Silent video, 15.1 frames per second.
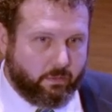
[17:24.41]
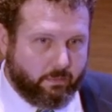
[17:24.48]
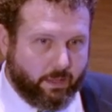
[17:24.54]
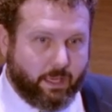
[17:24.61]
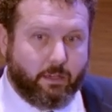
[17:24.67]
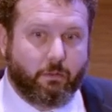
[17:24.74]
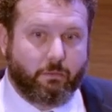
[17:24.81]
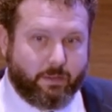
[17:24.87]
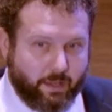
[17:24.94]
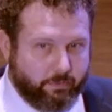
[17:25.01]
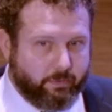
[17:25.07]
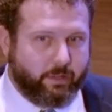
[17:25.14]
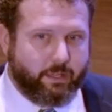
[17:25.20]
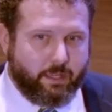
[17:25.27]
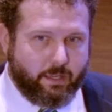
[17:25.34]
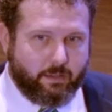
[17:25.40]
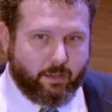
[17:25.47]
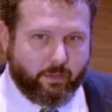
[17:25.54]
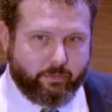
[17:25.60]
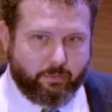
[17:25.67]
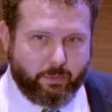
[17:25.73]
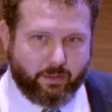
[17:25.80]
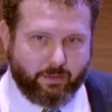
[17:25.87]
And you definitely need
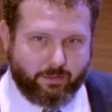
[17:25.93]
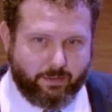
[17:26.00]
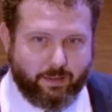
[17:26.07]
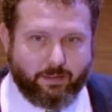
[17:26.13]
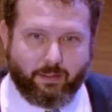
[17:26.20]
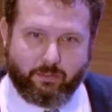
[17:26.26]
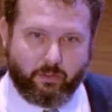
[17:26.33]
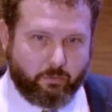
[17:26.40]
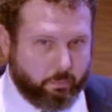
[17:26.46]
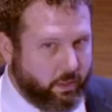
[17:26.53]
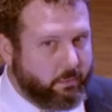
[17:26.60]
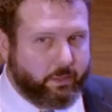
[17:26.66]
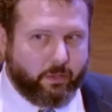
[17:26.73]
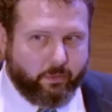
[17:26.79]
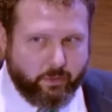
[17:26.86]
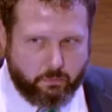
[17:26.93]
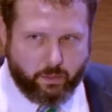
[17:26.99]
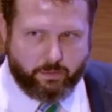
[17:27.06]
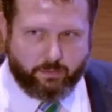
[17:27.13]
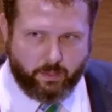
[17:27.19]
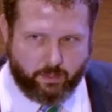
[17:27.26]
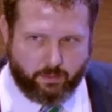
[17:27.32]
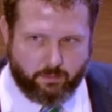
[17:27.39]
customer consent, because there's probably only one
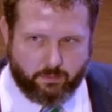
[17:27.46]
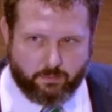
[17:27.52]
tenant.